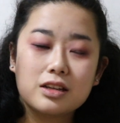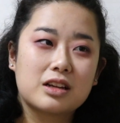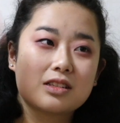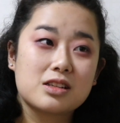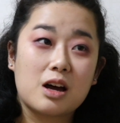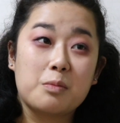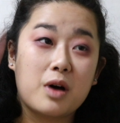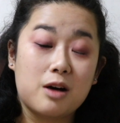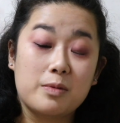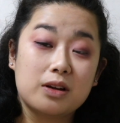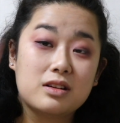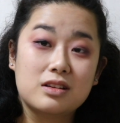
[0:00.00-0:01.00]
Saw
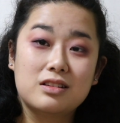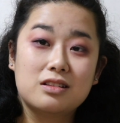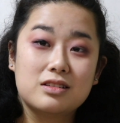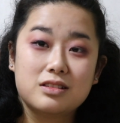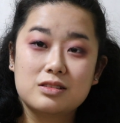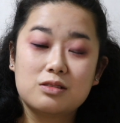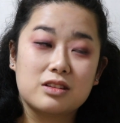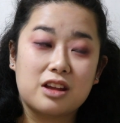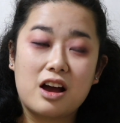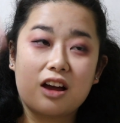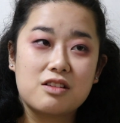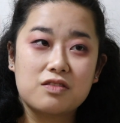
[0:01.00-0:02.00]
Mama
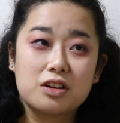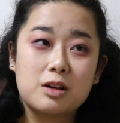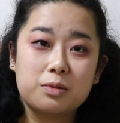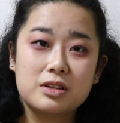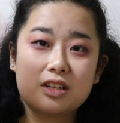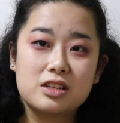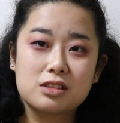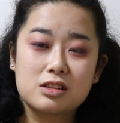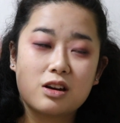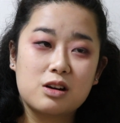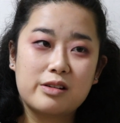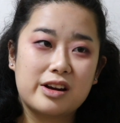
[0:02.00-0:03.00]
live a couple of days
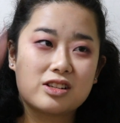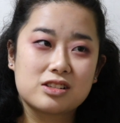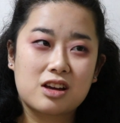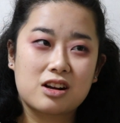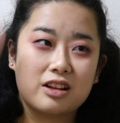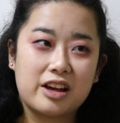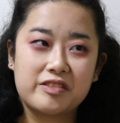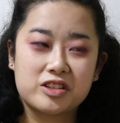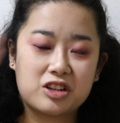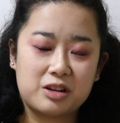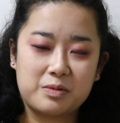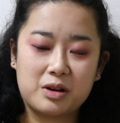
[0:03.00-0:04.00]
ago. I just cut a live
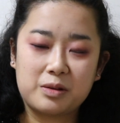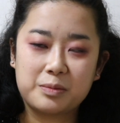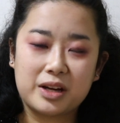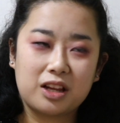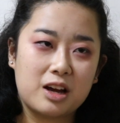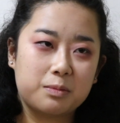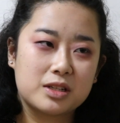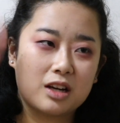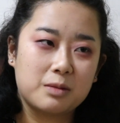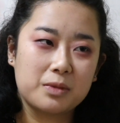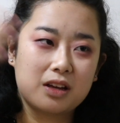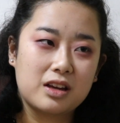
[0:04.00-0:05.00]
stream on my
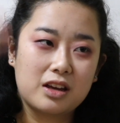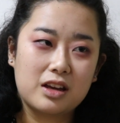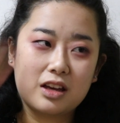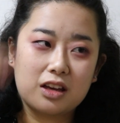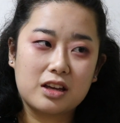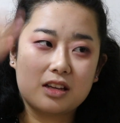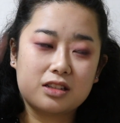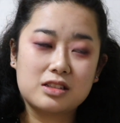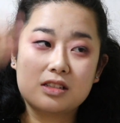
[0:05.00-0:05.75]
laptop. And